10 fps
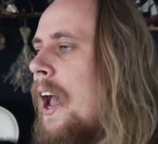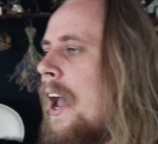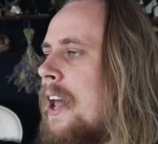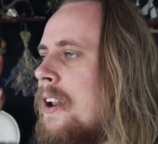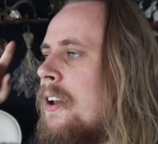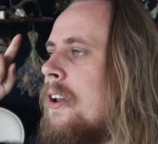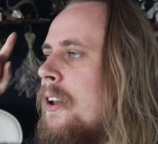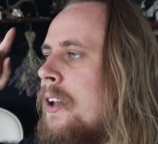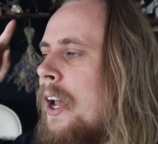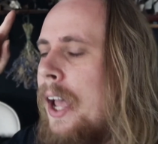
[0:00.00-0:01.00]
and
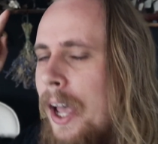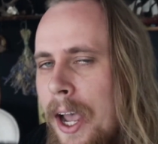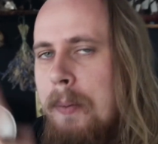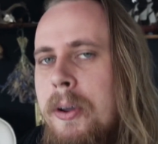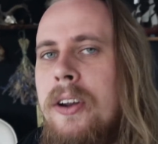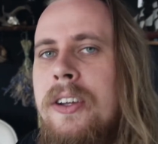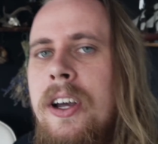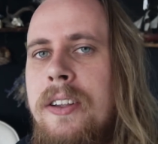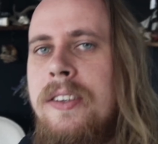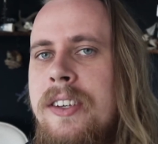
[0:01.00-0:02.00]
I'm gonna
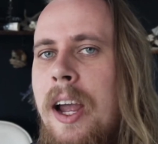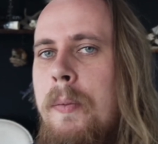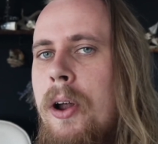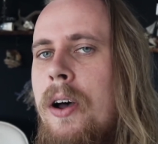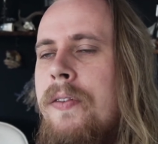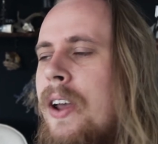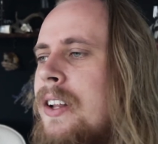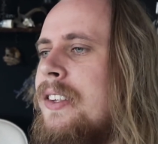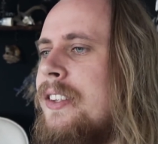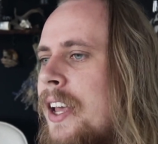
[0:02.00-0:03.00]
cut this camera off
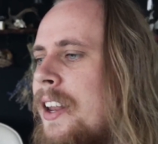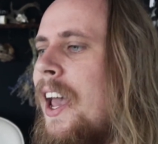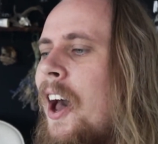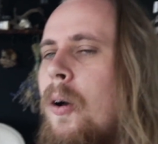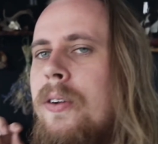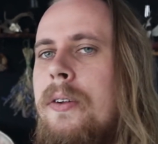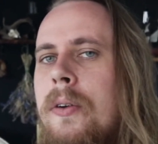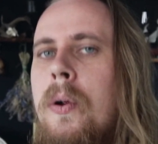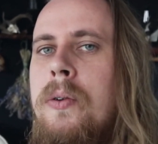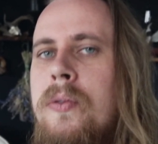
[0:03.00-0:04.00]
and set out on
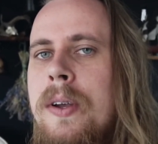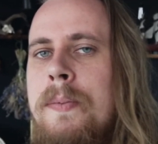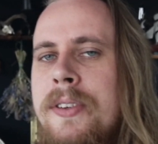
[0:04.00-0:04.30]
the road trip.